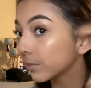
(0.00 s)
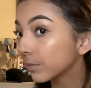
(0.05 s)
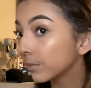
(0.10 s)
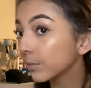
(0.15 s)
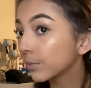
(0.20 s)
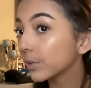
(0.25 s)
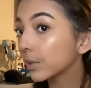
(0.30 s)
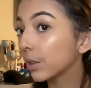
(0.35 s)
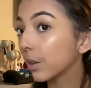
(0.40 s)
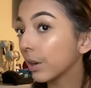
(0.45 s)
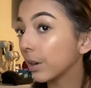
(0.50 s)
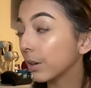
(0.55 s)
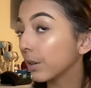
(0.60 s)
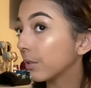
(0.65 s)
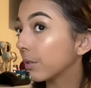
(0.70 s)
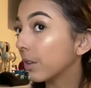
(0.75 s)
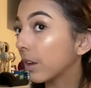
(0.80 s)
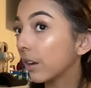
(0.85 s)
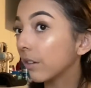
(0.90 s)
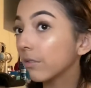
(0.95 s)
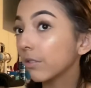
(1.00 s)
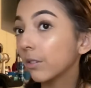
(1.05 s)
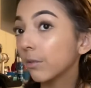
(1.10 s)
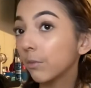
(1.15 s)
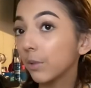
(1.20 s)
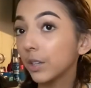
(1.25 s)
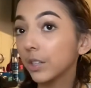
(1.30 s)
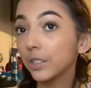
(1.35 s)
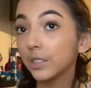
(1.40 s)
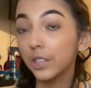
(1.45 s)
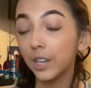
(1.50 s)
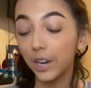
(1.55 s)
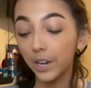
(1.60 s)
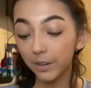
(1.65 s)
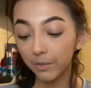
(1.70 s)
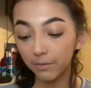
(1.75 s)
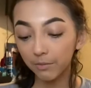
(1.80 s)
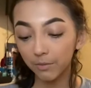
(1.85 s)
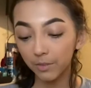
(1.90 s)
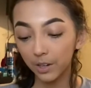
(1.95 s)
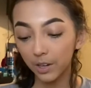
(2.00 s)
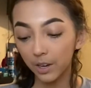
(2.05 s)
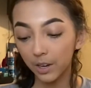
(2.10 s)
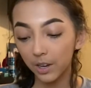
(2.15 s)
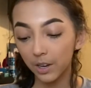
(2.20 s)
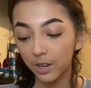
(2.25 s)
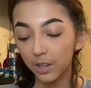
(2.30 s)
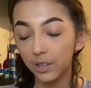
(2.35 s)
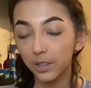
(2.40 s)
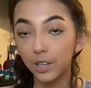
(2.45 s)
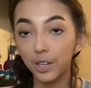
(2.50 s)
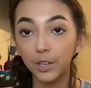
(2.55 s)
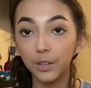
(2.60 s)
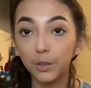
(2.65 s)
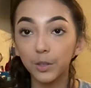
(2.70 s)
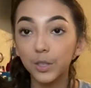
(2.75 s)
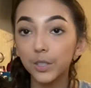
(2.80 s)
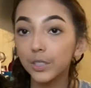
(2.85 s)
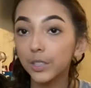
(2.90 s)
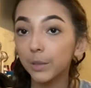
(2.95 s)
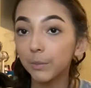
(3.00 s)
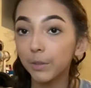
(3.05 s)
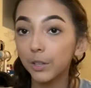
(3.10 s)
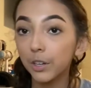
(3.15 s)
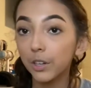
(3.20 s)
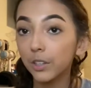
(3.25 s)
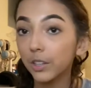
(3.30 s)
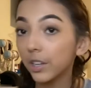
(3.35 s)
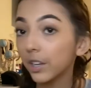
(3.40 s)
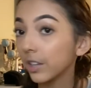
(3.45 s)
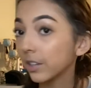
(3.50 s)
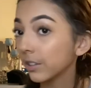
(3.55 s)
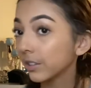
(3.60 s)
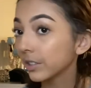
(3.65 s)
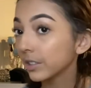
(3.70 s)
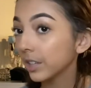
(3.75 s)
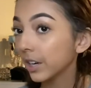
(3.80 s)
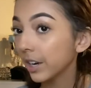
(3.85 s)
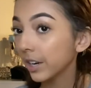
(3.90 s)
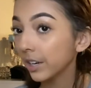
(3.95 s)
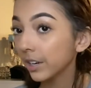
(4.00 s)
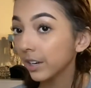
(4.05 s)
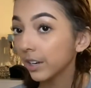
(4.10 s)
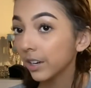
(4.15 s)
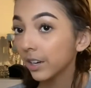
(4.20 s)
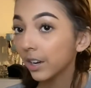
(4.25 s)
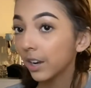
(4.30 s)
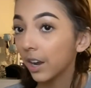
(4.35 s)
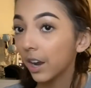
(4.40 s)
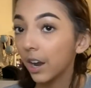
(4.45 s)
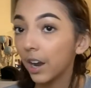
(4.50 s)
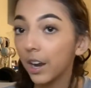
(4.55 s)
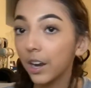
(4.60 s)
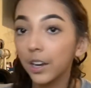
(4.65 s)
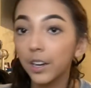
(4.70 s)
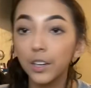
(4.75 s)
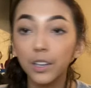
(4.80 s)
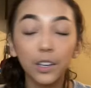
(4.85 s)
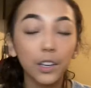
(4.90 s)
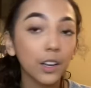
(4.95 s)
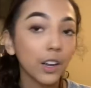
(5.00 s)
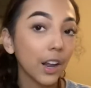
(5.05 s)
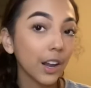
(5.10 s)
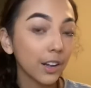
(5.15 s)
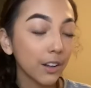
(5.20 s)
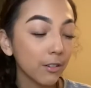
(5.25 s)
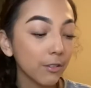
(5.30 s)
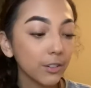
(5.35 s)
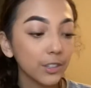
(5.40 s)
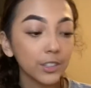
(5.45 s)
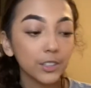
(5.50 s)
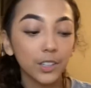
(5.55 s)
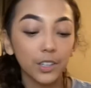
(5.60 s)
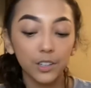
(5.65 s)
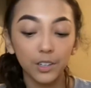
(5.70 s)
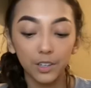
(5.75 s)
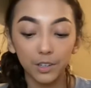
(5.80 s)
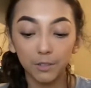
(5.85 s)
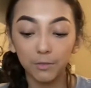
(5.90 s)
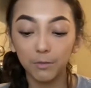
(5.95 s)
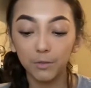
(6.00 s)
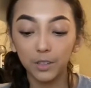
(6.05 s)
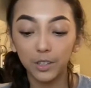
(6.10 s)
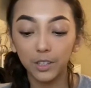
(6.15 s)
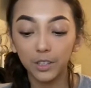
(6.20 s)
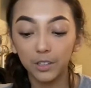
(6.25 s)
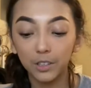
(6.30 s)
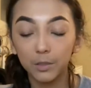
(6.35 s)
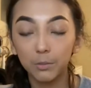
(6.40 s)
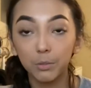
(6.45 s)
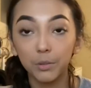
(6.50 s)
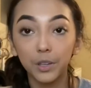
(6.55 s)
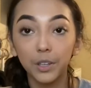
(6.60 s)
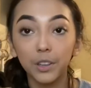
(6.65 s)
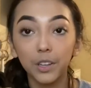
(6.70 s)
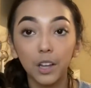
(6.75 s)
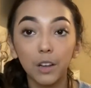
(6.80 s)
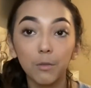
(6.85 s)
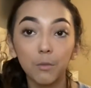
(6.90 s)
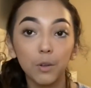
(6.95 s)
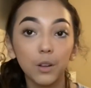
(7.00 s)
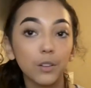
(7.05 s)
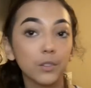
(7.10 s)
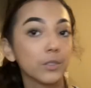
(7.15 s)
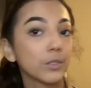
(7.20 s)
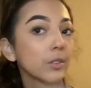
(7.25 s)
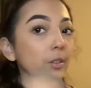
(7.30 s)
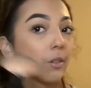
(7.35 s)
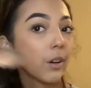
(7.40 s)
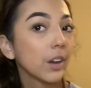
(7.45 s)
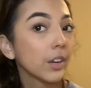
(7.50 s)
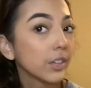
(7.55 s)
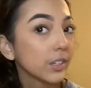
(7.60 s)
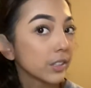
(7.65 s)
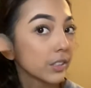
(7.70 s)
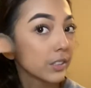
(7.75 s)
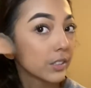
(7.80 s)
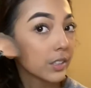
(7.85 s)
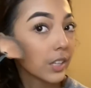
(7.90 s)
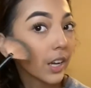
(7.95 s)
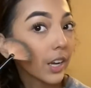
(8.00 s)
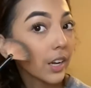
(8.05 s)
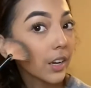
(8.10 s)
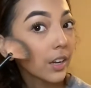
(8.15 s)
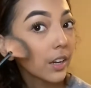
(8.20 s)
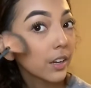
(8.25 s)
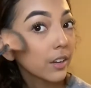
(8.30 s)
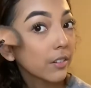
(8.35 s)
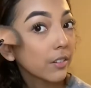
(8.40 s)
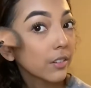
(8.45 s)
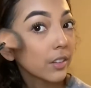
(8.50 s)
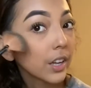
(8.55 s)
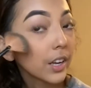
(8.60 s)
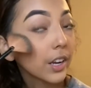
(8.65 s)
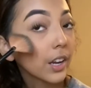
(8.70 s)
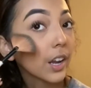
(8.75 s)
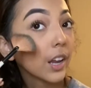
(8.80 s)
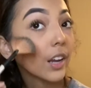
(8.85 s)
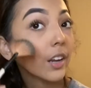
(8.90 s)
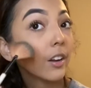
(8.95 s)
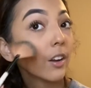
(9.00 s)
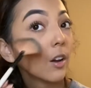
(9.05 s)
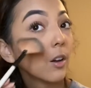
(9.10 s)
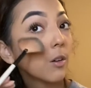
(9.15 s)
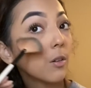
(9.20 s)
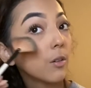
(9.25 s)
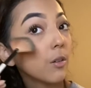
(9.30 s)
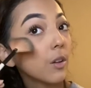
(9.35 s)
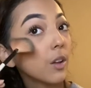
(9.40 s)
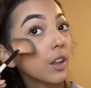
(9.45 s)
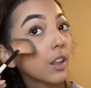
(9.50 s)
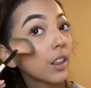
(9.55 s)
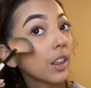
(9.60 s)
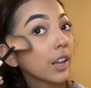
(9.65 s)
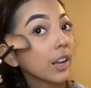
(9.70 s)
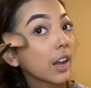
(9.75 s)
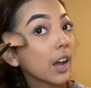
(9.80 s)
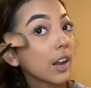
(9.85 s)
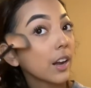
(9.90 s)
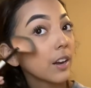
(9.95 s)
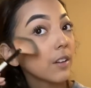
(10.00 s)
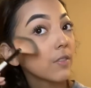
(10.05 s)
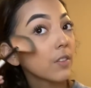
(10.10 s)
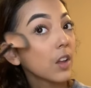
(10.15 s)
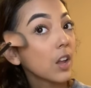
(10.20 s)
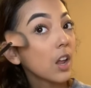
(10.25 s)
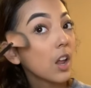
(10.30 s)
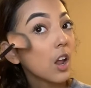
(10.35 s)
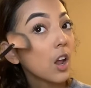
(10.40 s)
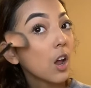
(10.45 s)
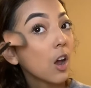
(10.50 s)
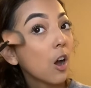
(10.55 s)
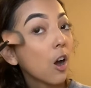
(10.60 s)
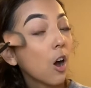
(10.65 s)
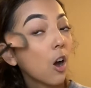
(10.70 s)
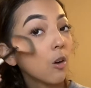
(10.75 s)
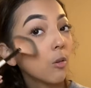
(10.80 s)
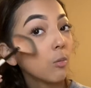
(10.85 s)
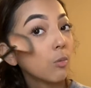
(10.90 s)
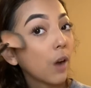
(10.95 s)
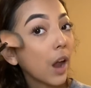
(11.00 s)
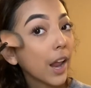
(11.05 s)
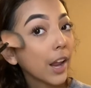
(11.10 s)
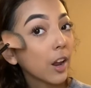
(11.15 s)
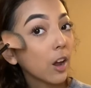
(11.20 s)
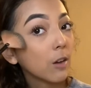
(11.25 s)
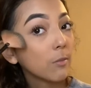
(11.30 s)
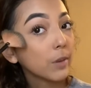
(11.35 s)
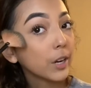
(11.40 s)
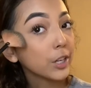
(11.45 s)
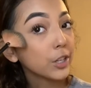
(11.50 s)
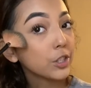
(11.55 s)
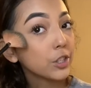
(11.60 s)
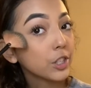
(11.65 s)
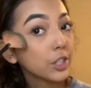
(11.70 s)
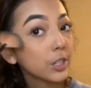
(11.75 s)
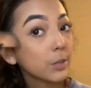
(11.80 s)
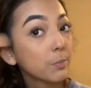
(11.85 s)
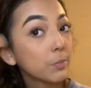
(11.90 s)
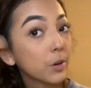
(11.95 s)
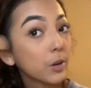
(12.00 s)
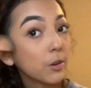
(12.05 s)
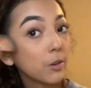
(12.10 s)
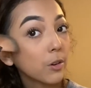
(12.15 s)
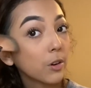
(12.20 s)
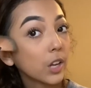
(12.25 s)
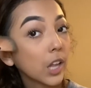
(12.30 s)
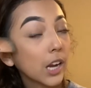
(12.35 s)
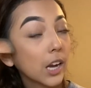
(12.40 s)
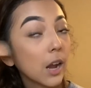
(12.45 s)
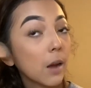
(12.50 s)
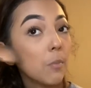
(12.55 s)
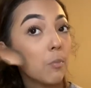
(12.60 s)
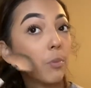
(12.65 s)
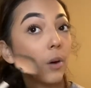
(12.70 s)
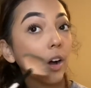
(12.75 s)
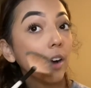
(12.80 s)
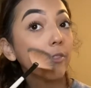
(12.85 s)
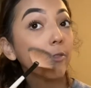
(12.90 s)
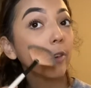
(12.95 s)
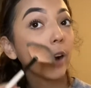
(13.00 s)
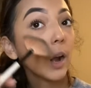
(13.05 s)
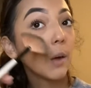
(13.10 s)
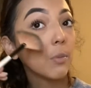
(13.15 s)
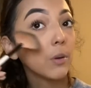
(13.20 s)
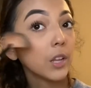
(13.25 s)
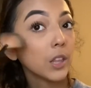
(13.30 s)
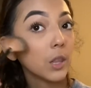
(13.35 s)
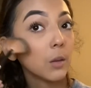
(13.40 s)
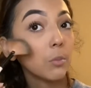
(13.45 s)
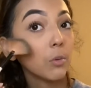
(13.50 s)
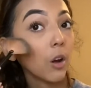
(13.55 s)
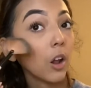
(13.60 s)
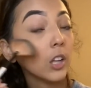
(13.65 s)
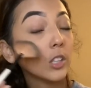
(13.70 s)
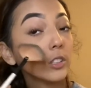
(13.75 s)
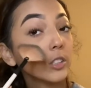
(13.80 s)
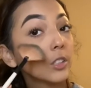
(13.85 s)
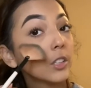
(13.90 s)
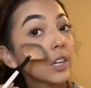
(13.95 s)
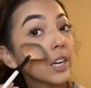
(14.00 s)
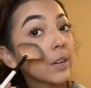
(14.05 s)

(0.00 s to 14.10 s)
So I do that from one side, then I do the same thing on the other side. I noticed I didn't really explain that well, so I just take it like and go like kind of right on my cheekbone, or like above where I put the bronzer,